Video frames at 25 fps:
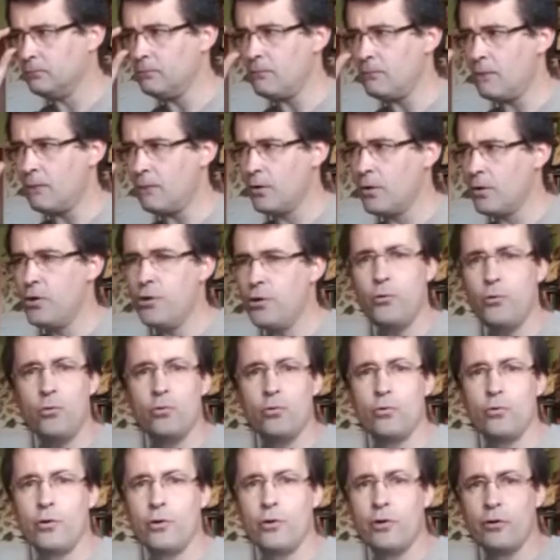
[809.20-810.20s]

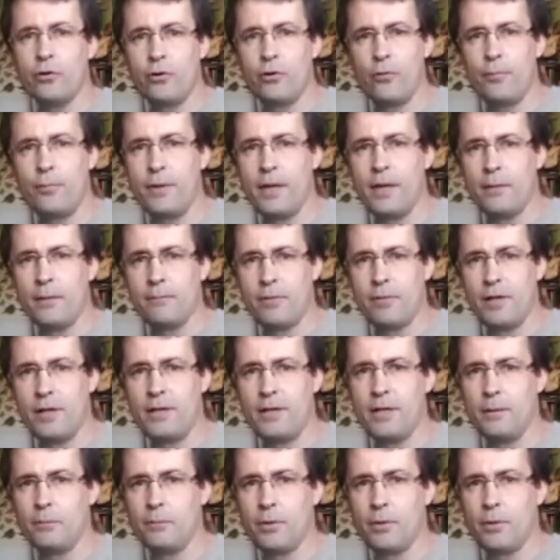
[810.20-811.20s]
new European
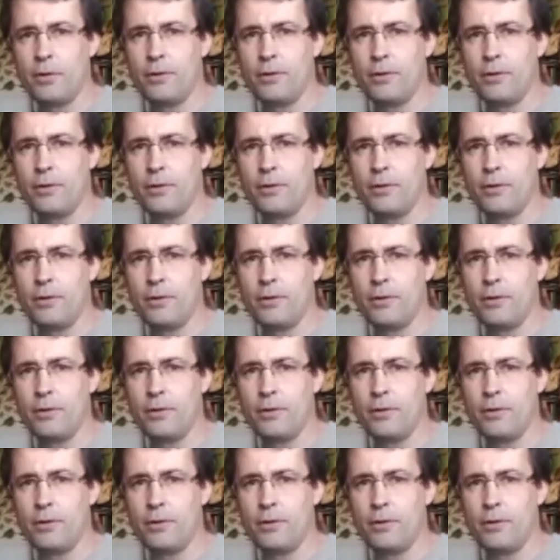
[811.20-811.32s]
breeding bird